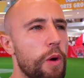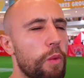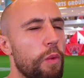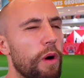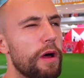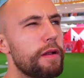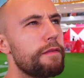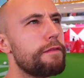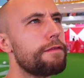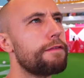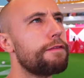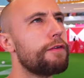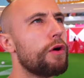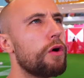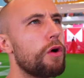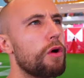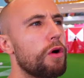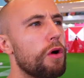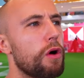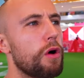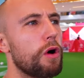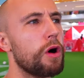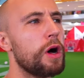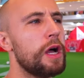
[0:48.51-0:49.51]
one
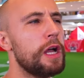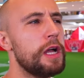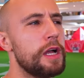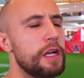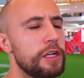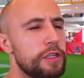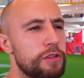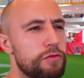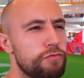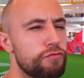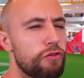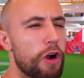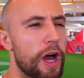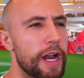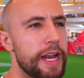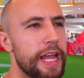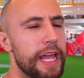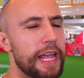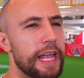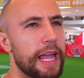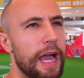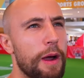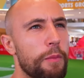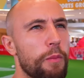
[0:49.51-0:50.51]
for
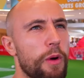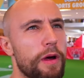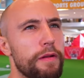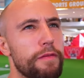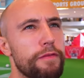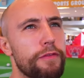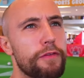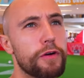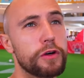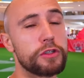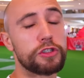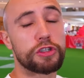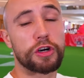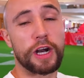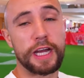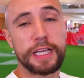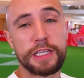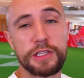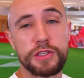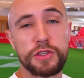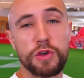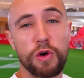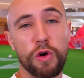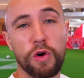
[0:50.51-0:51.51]
running and one for try
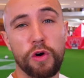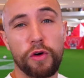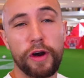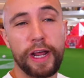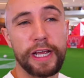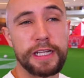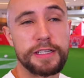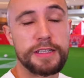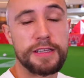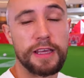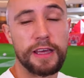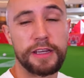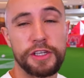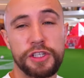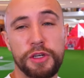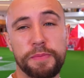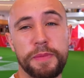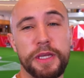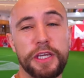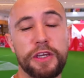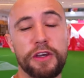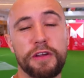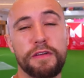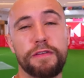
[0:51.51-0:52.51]
scoring so they should
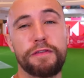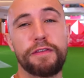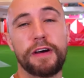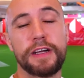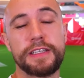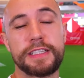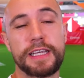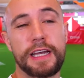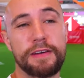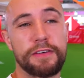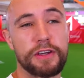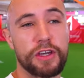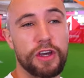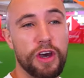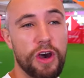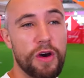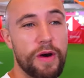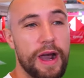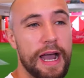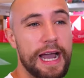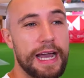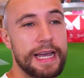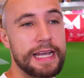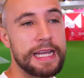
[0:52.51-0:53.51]
be good fun to have a go
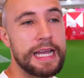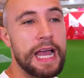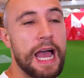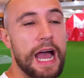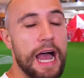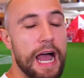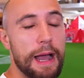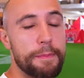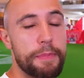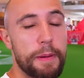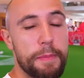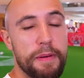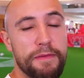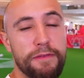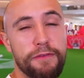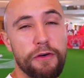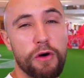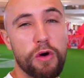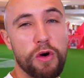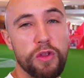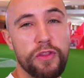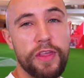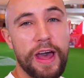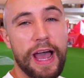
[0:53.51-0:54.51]
at uh, but
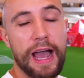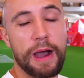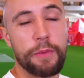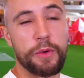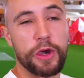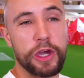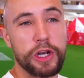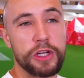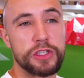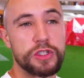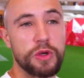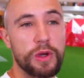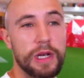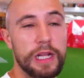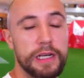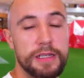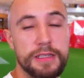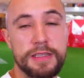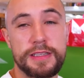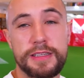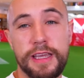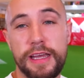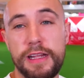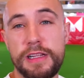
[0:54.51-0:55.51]
before that we're going to do a little
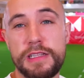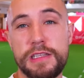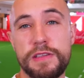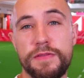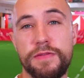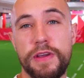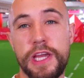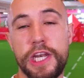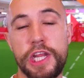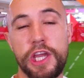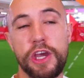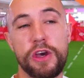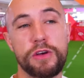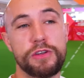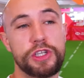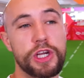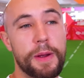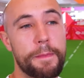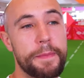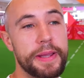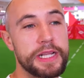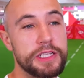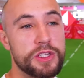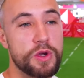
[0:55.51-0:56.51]
skills video
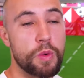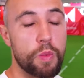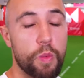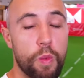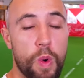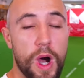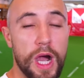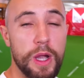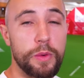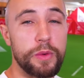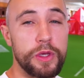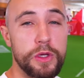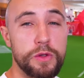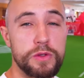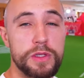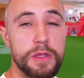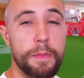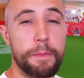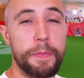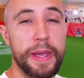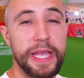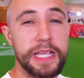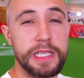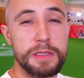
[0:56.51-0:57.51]
jump into why we use the
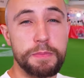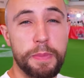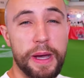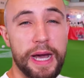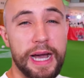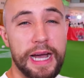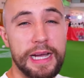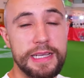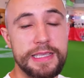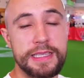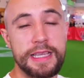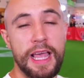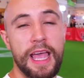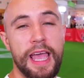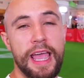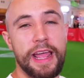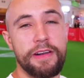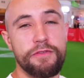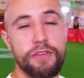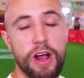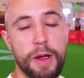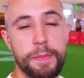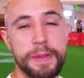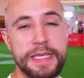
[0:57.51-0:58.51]
base pass
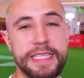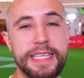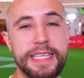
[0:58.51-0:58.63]
in rugby